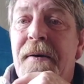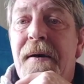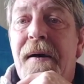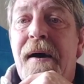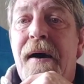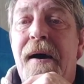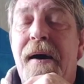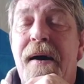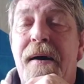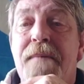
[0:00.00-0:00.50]

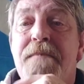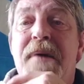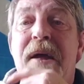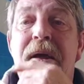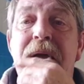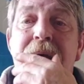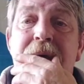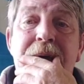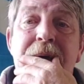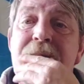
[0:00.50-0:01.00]

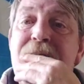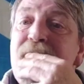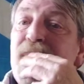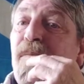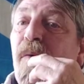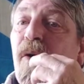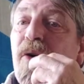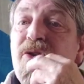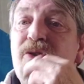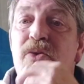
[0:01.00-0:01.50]

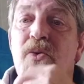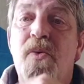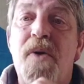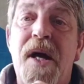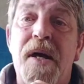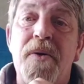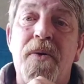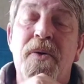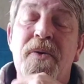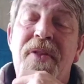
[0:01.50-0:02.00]
Bojo
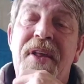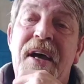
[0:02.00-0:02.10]
went on